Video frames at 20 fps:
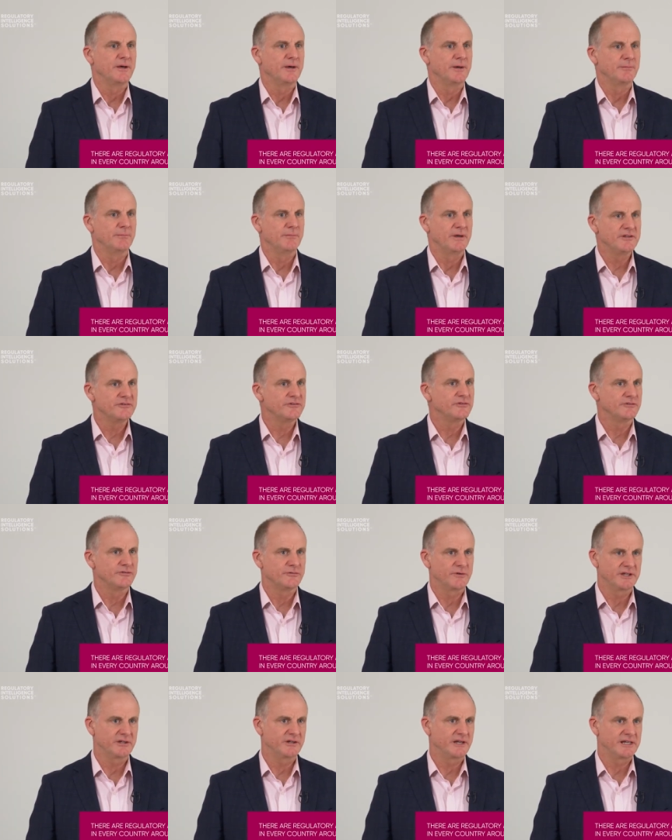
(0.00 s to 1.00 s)
medicines
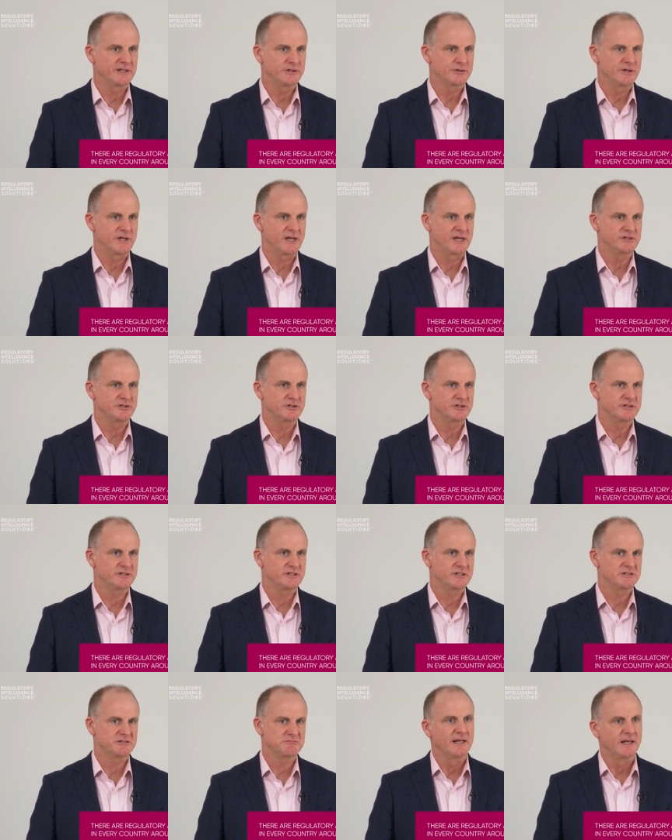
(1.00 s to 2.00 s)
regulatory
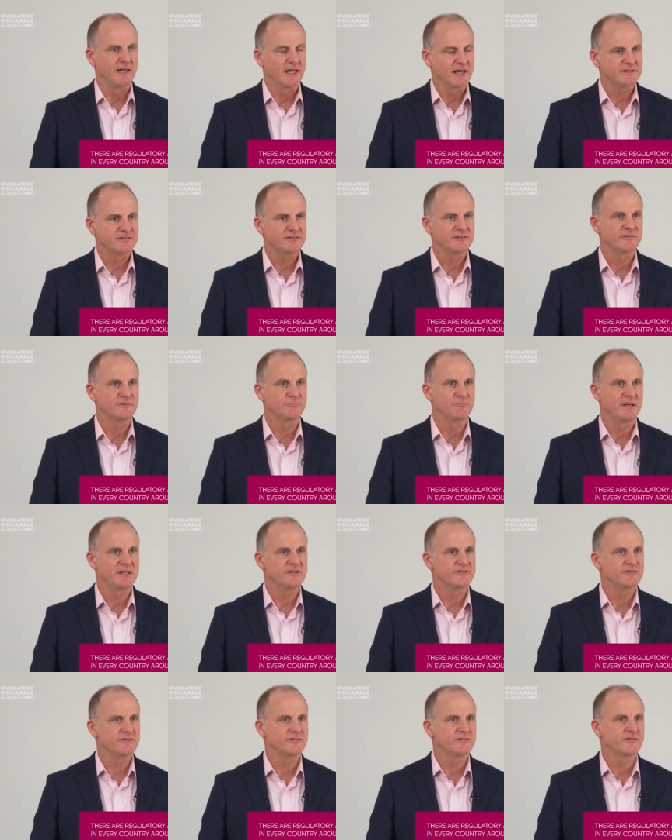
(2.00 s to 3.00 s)
agencies license
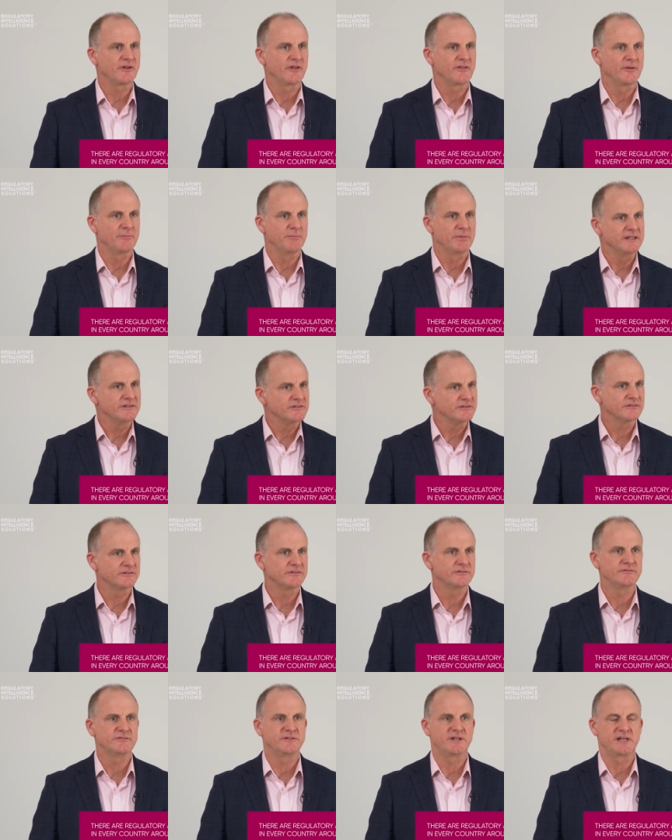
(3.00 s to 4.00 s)
medicines on the
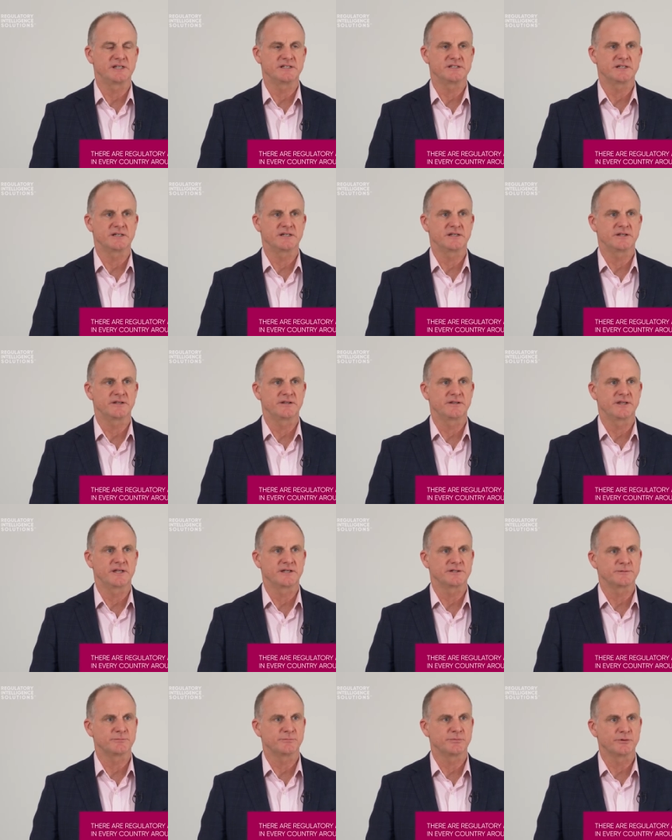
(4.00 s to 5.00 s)
basis of data
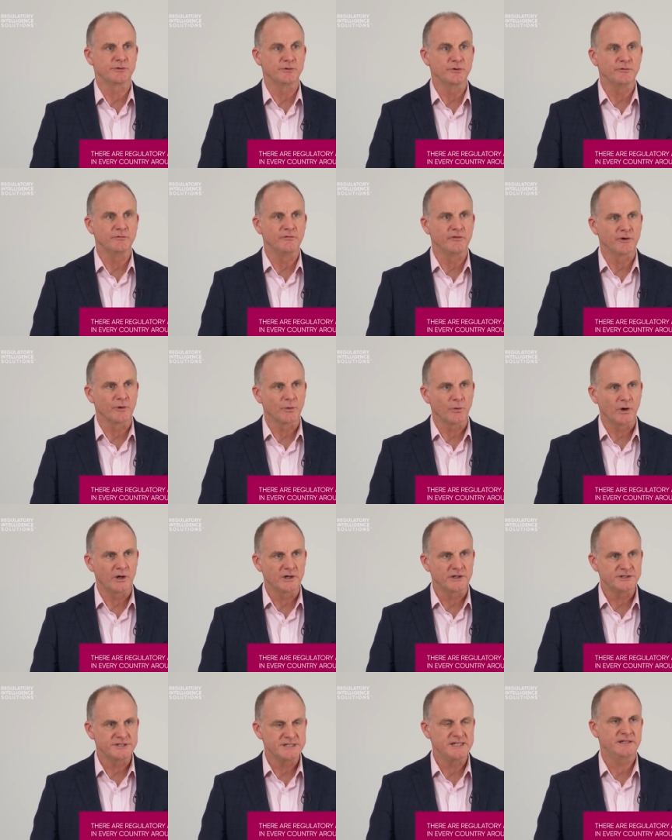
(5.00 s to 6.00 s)
that prove the
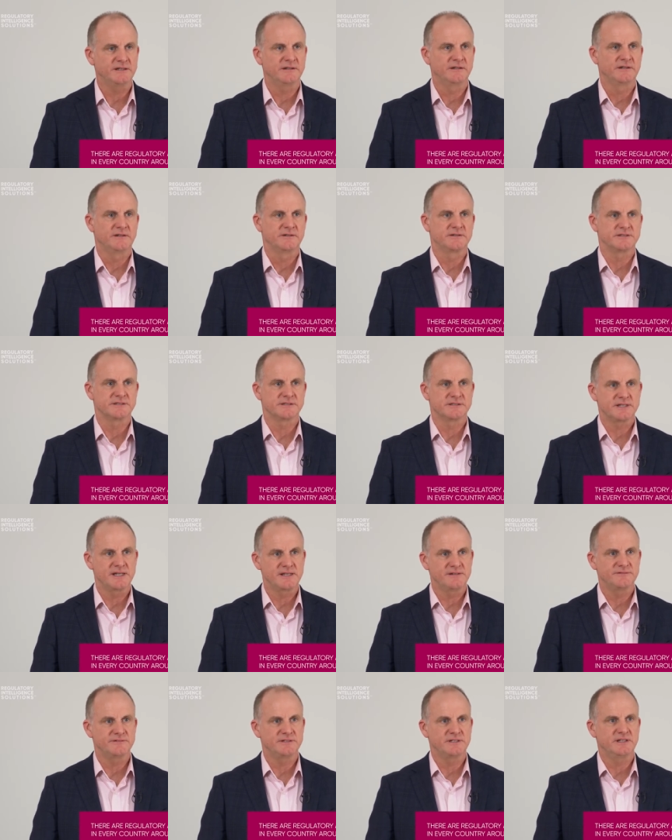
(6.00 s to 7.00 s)
quality, the
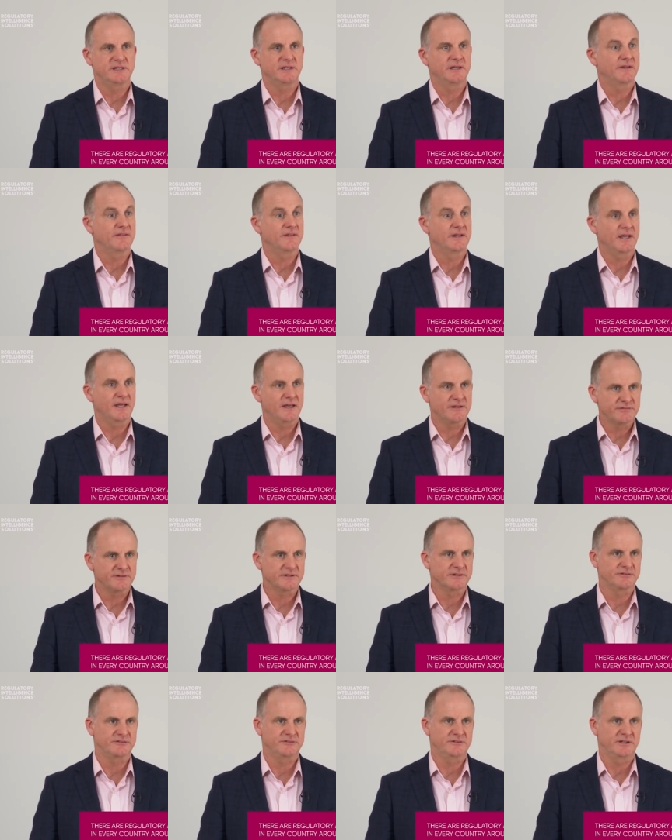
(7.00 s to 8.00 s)
safety and the
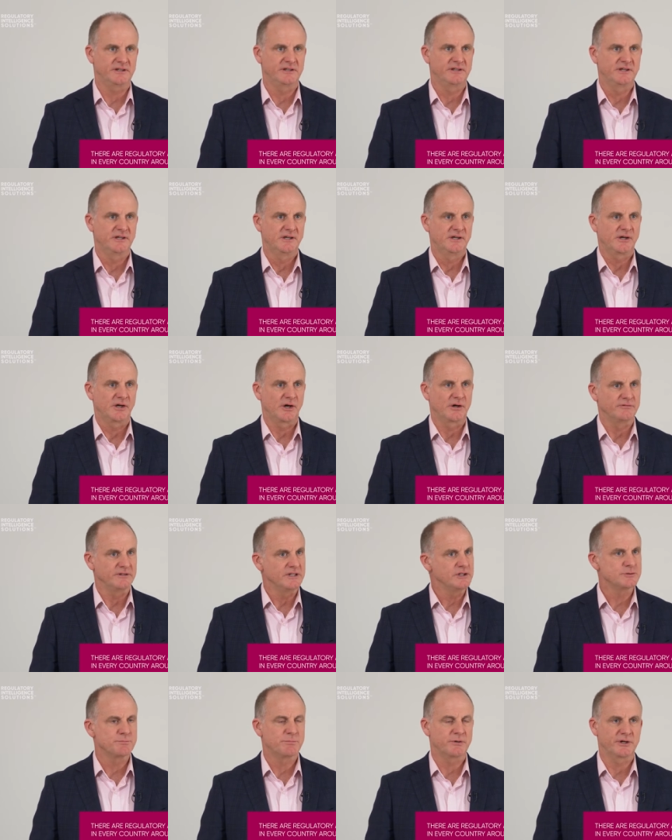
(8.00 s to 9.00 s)
efficacy of
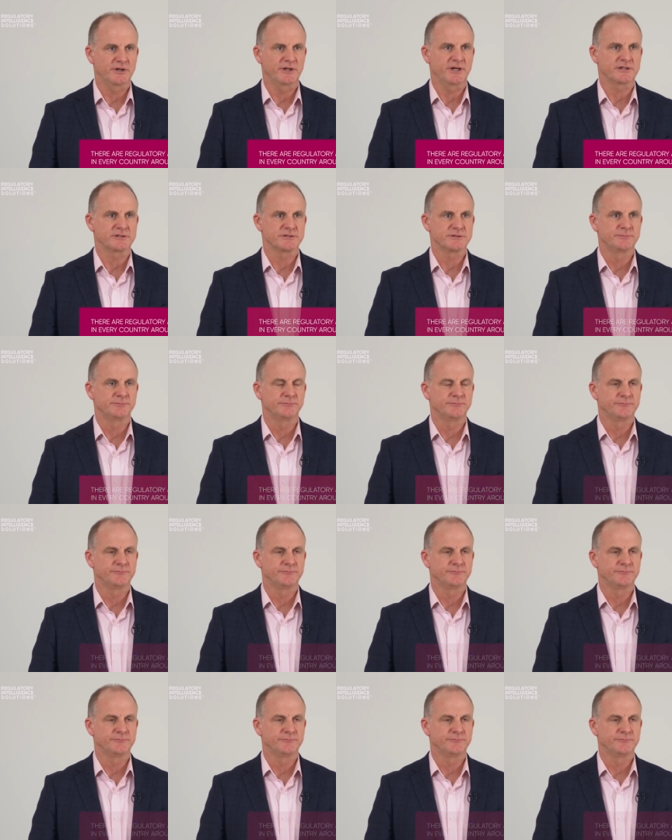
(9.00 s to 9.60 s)
each product.